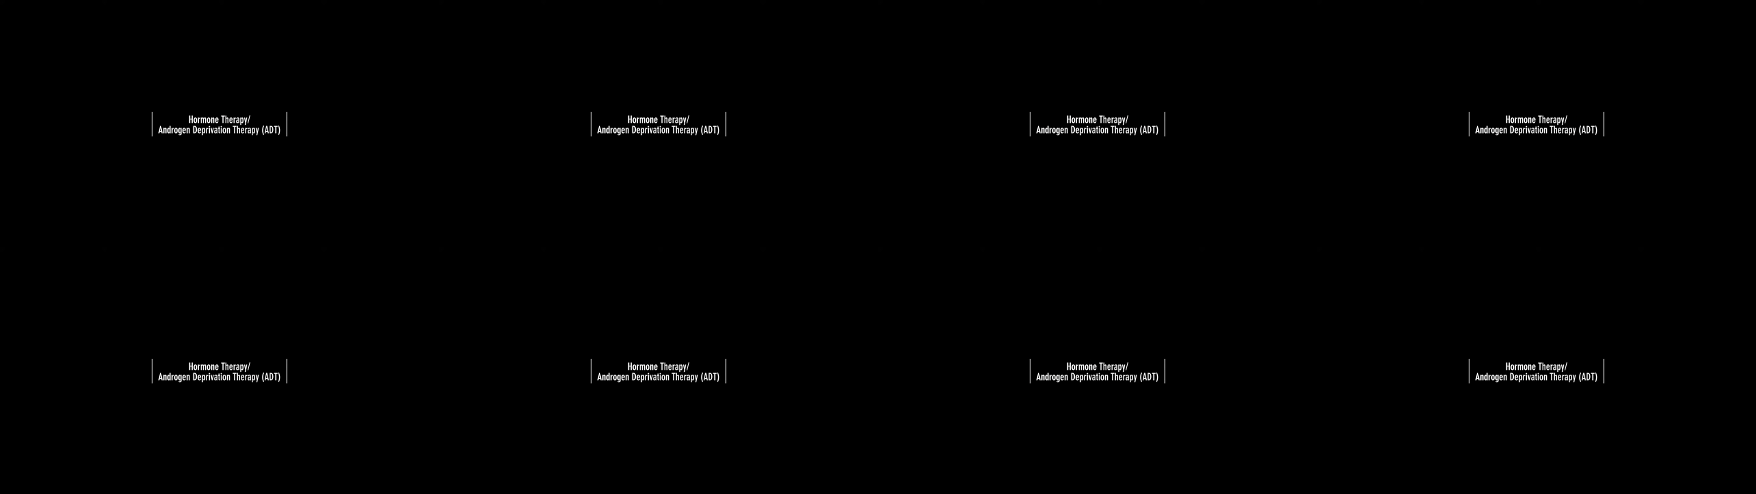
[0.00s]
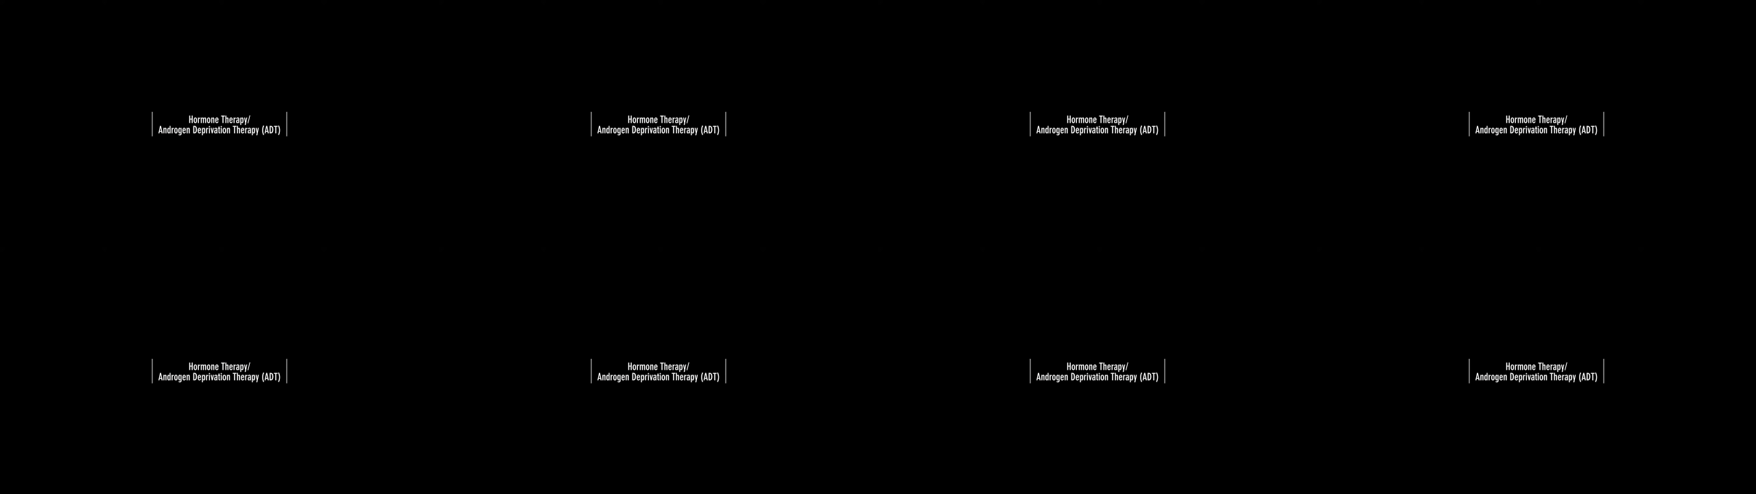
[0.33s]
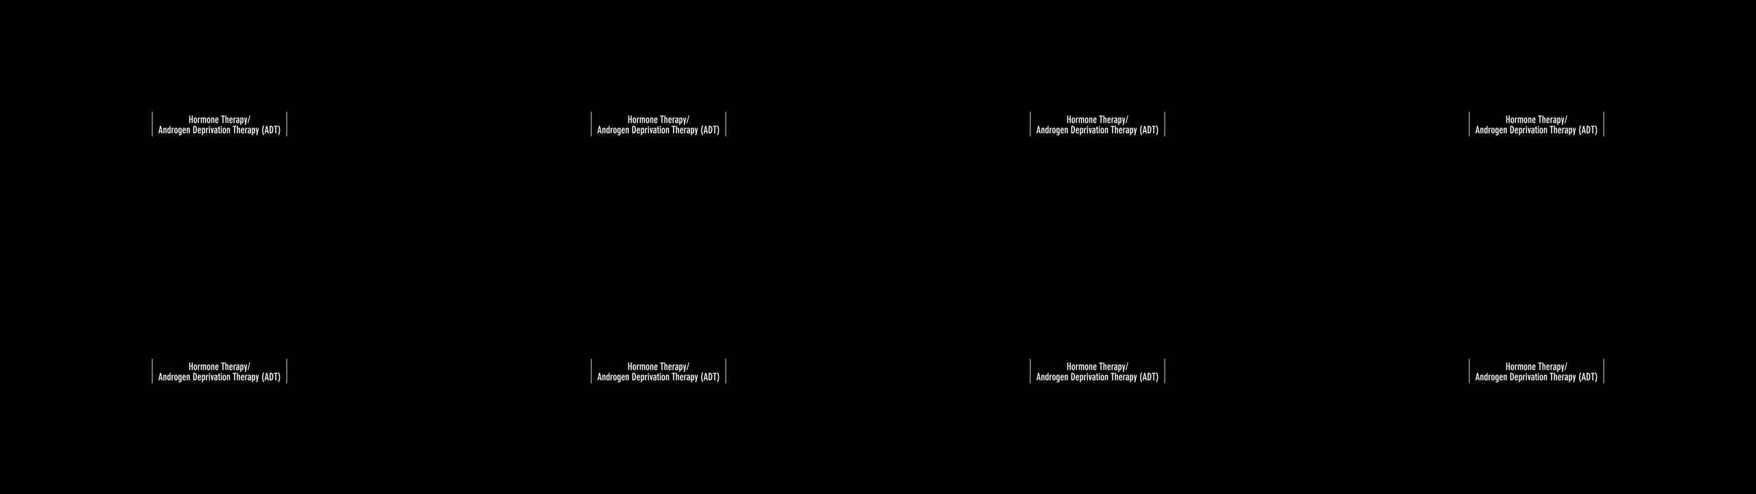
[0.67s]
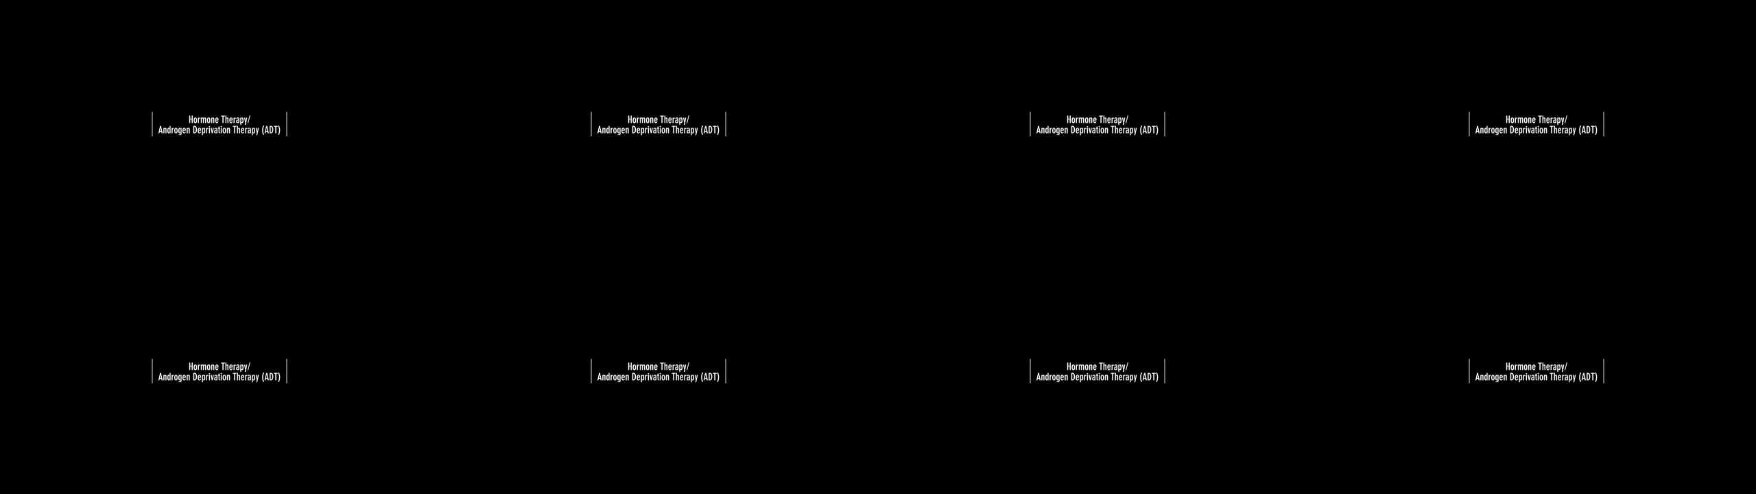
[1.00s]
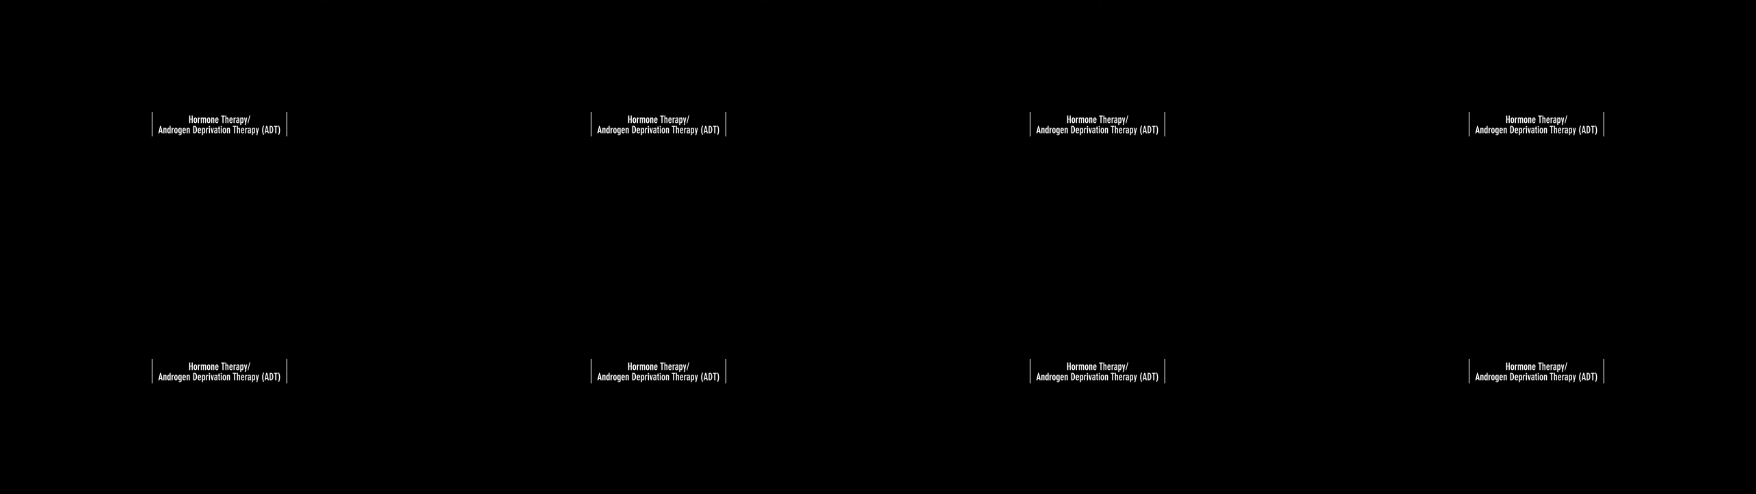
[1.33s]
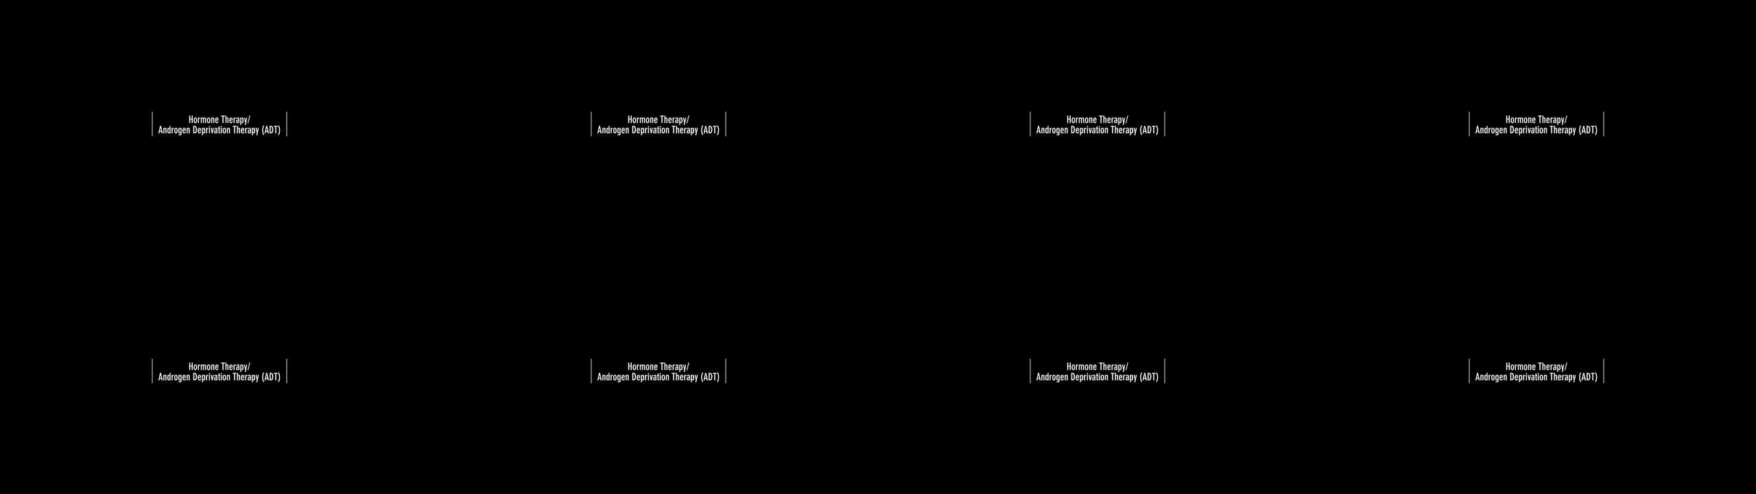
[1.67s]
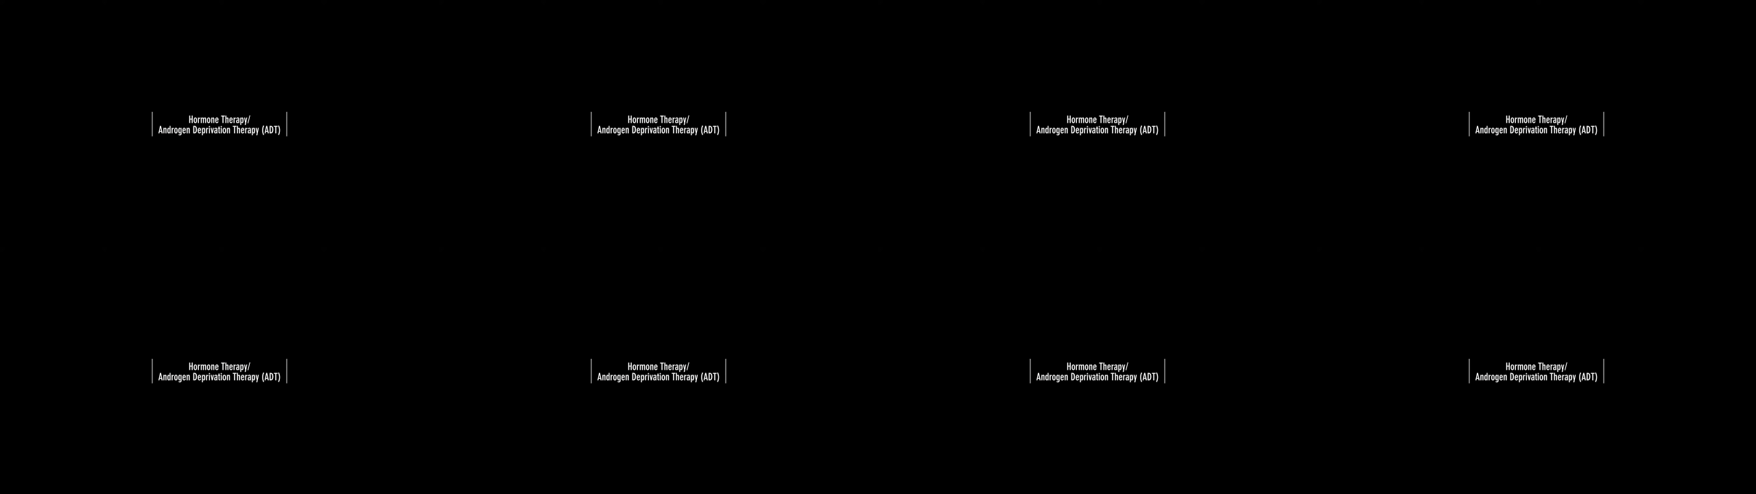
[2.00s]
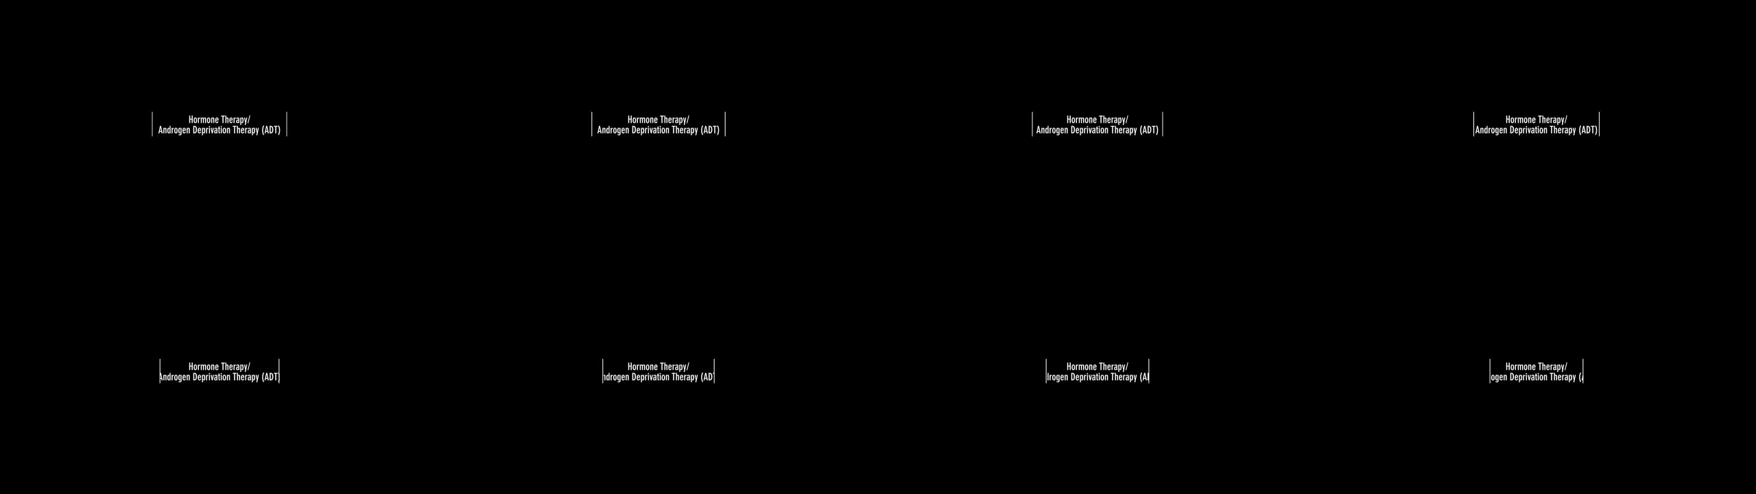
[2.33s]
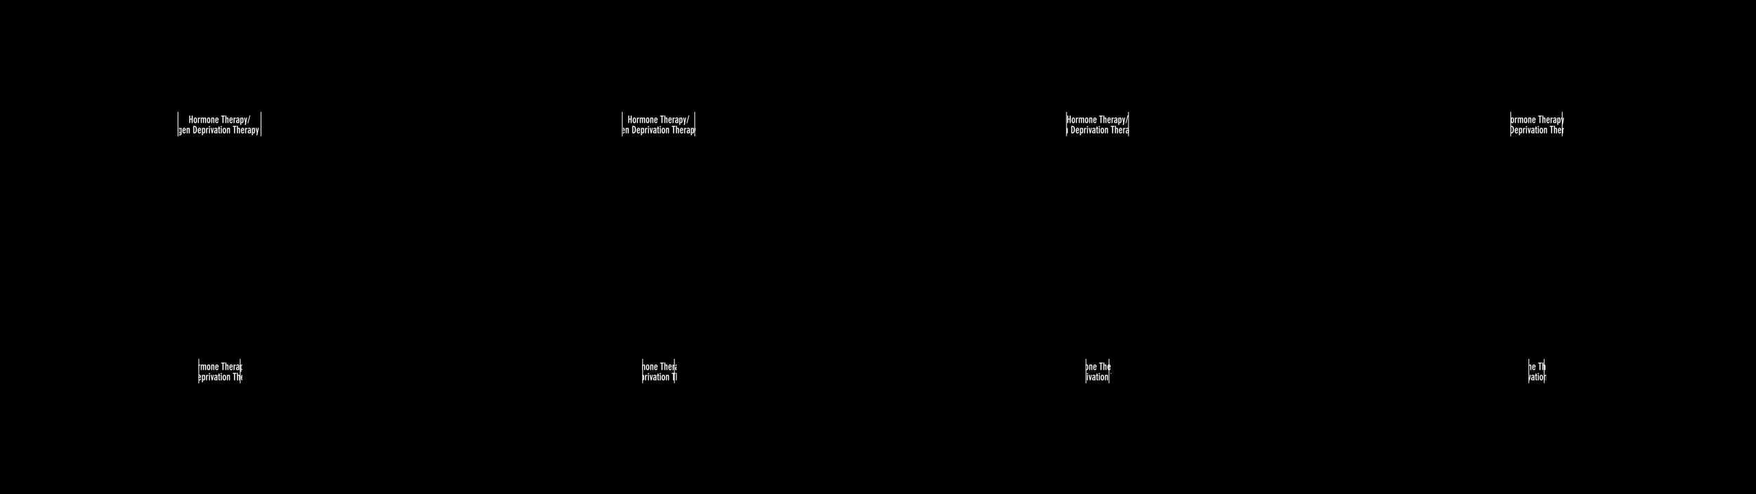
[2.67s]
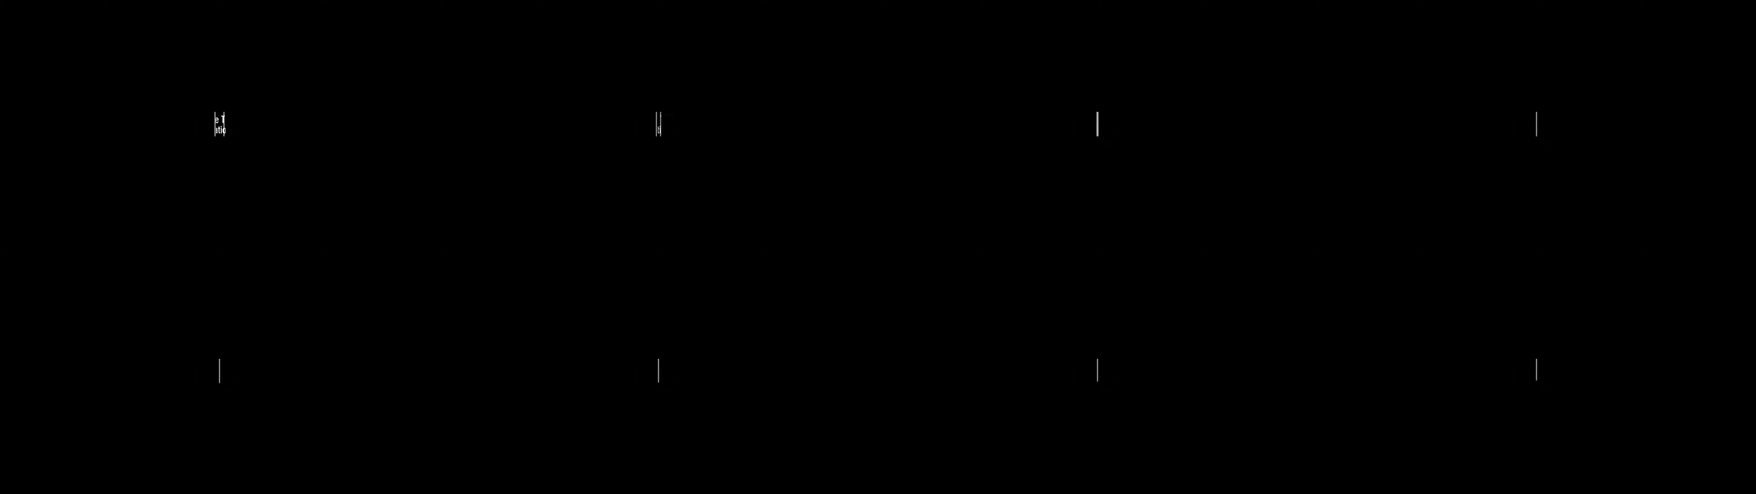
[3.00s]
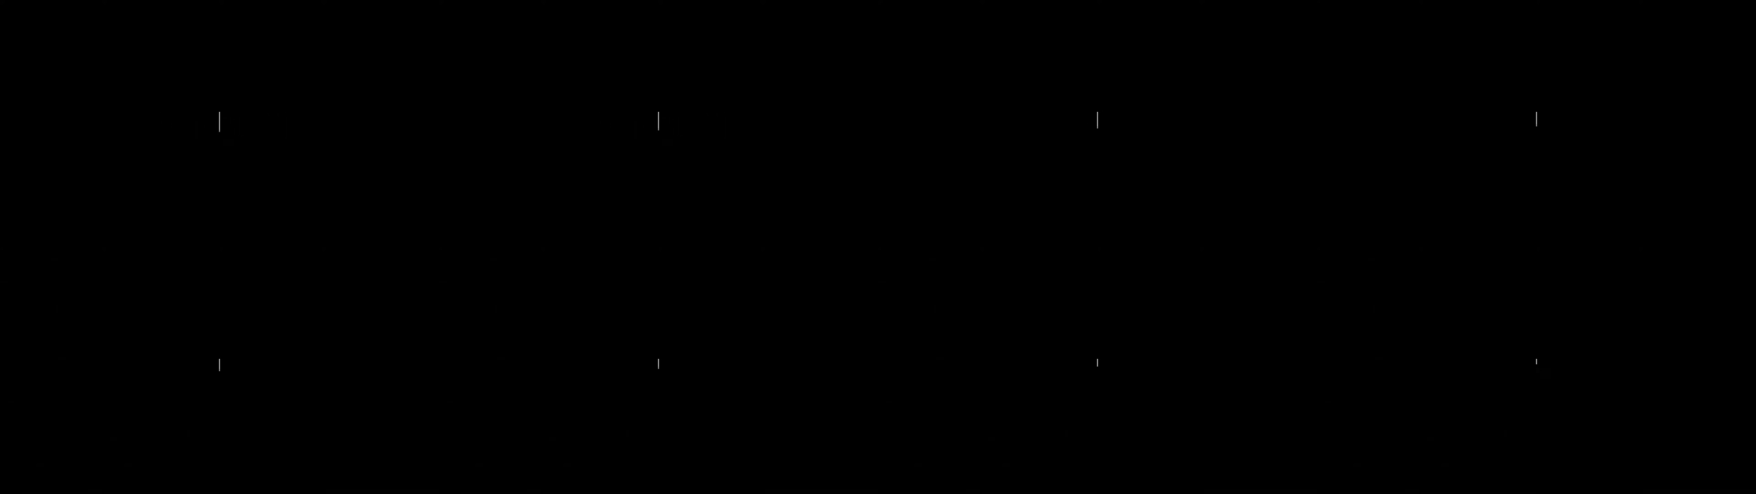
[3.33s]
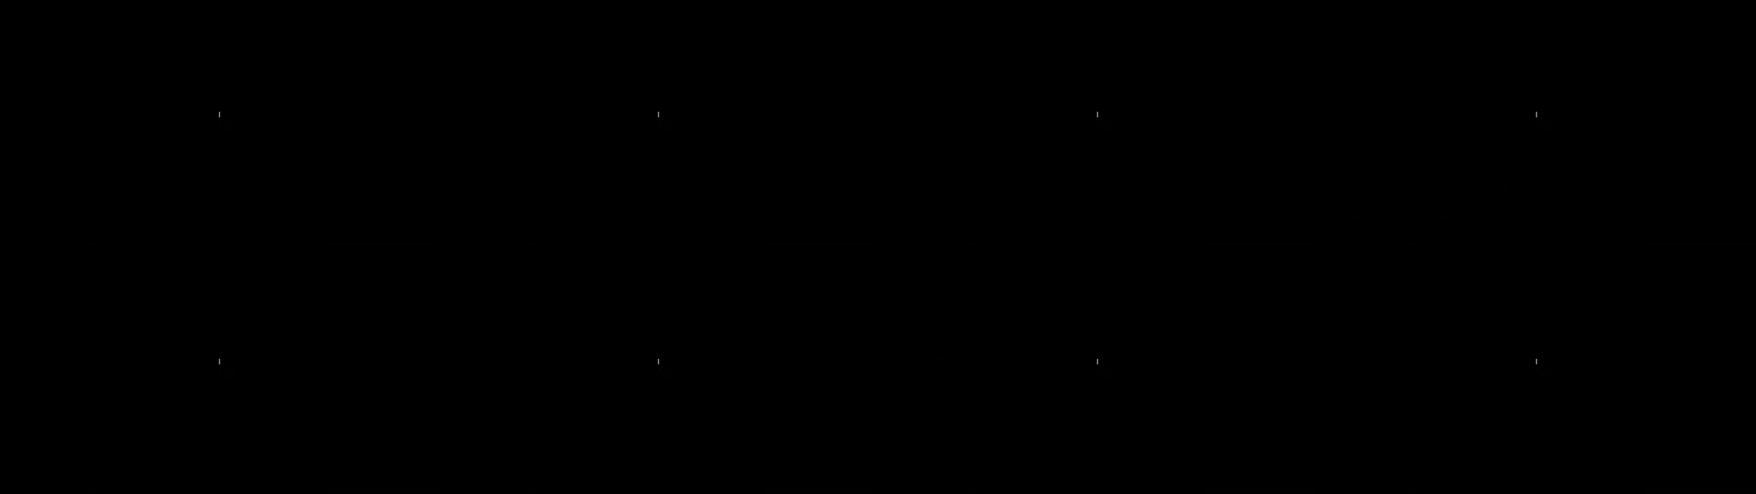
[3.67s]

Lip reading: Nobody's mouth can be seen.